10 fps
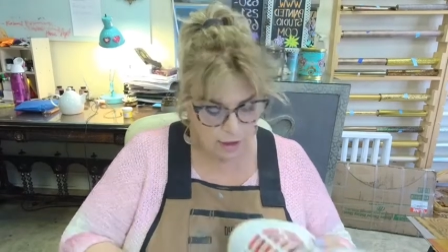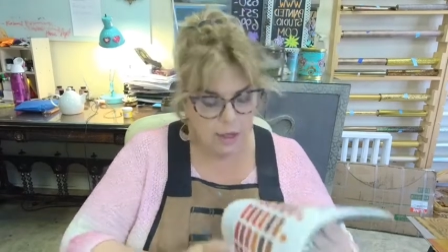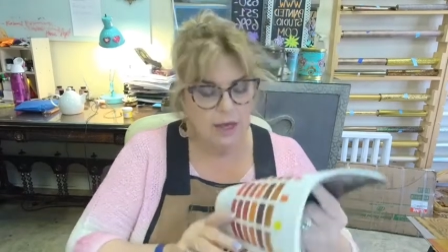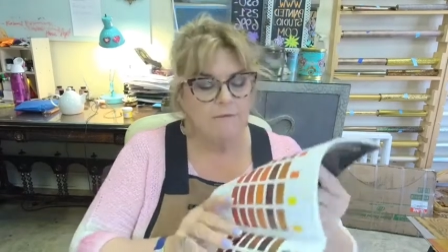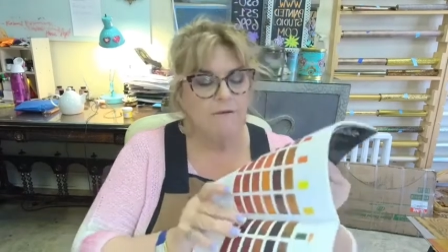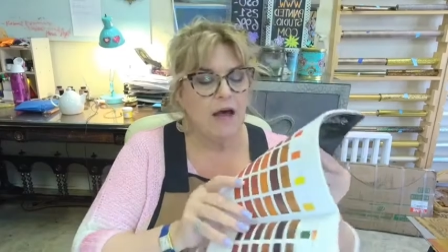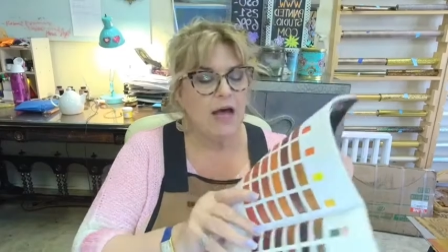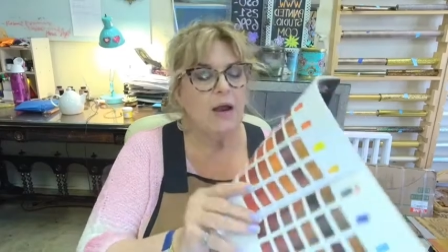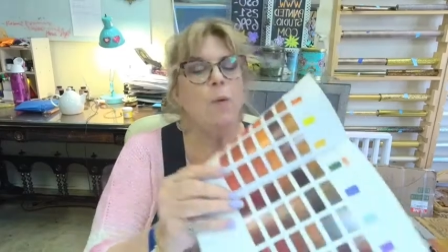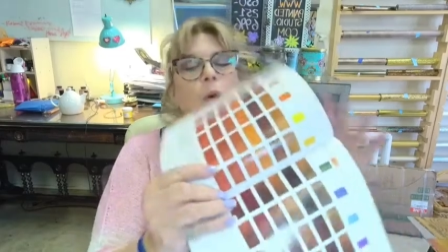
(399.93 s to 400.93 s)
If
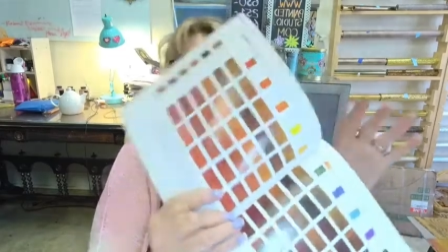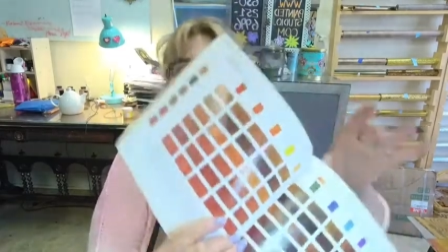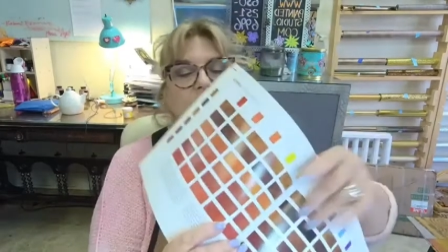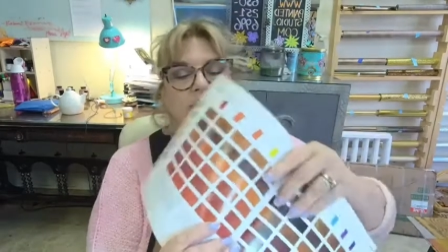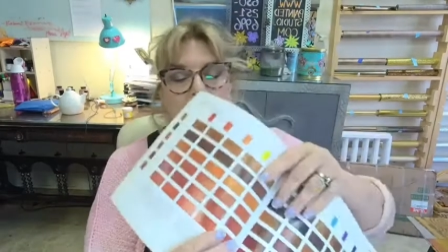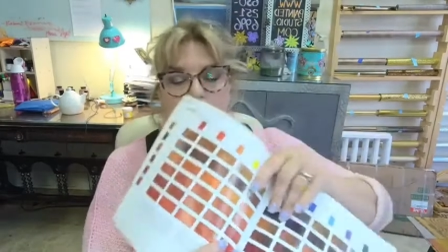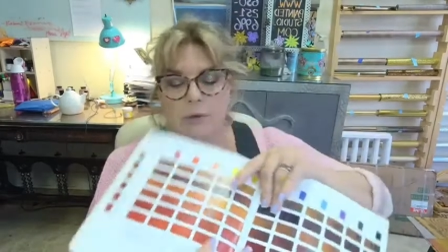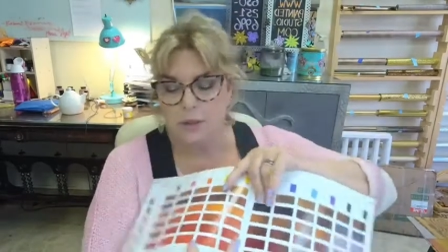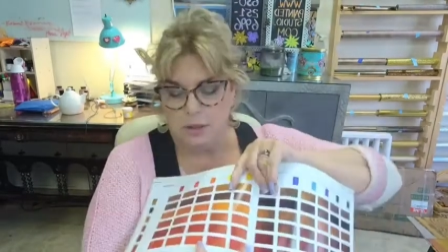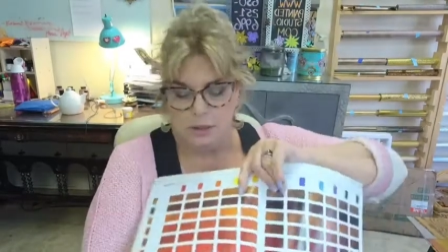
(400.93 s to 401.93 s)
I want
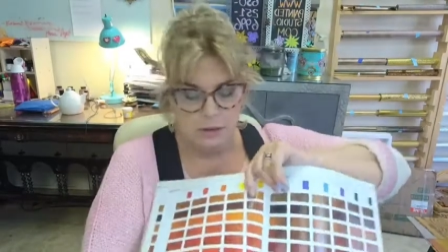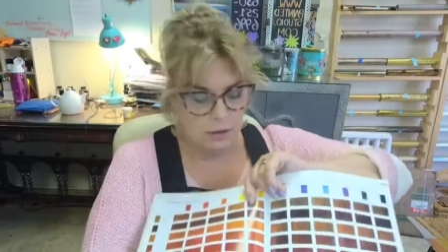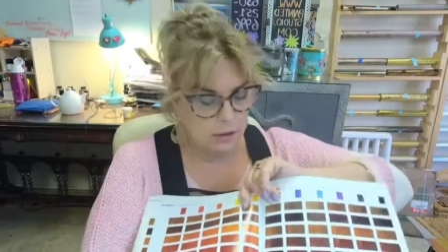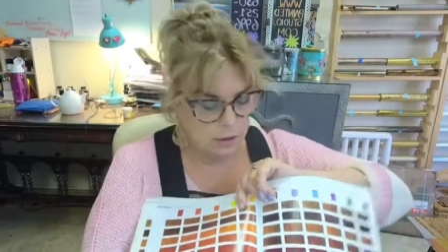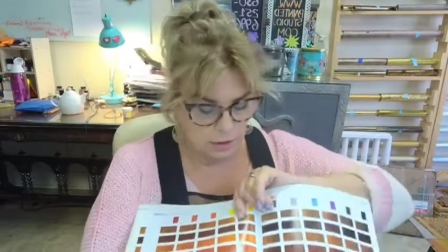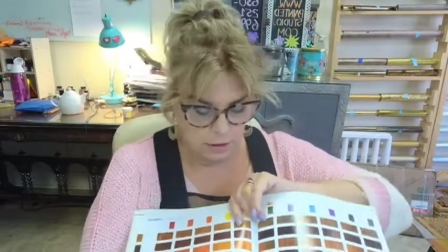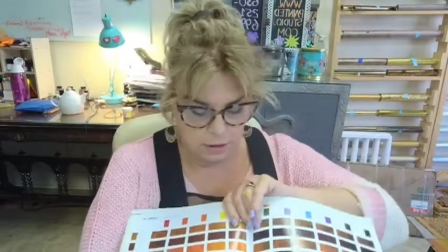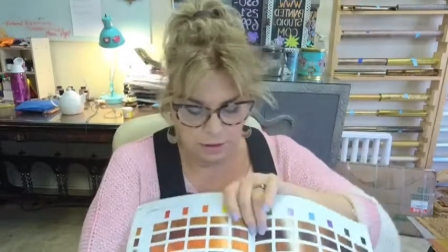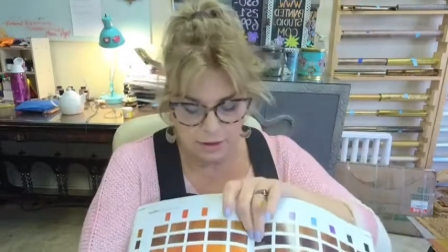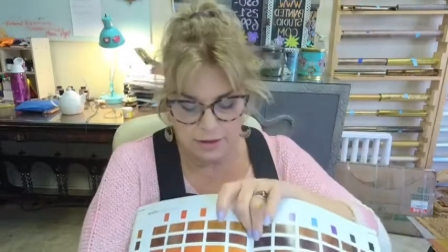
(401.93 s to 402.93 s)

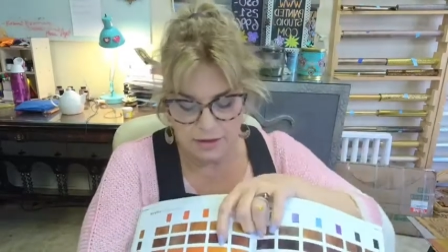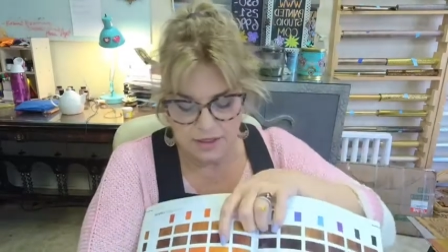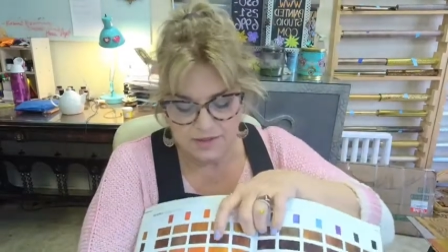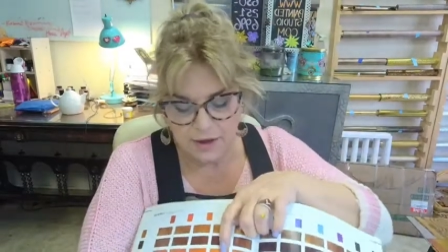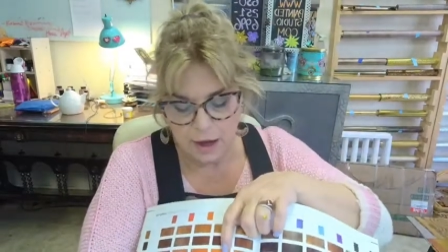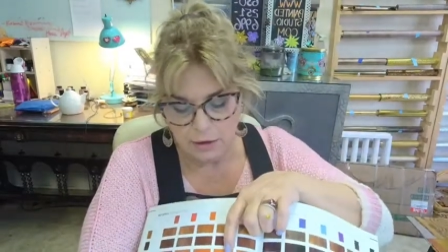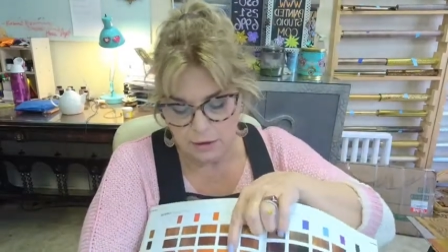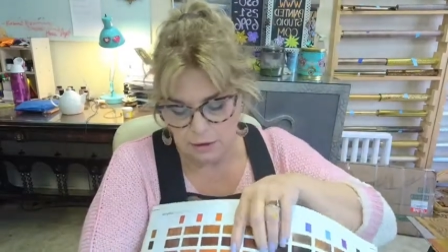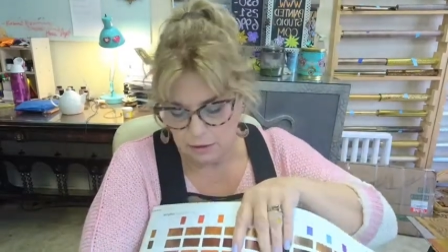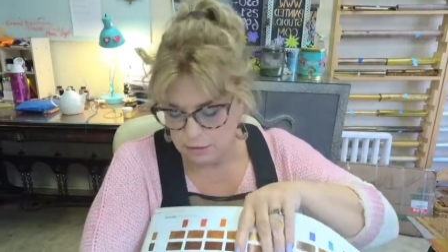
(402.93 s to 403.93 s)
this
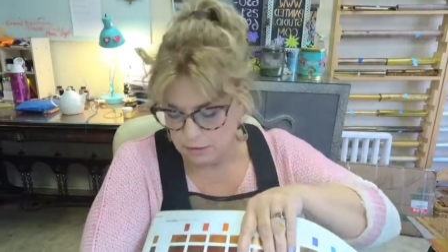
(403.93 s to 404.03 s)
color